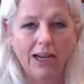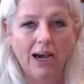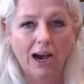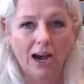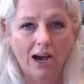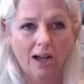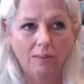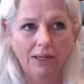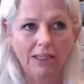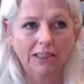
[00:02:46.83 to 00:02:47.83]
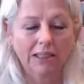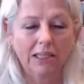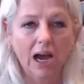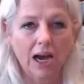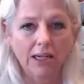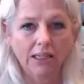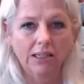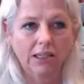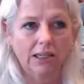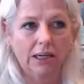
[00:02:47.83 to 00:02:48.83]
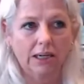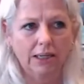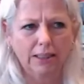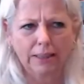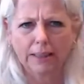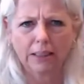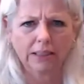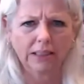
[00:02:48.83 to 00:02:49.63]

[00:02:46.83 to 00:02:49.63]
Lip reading: It's not a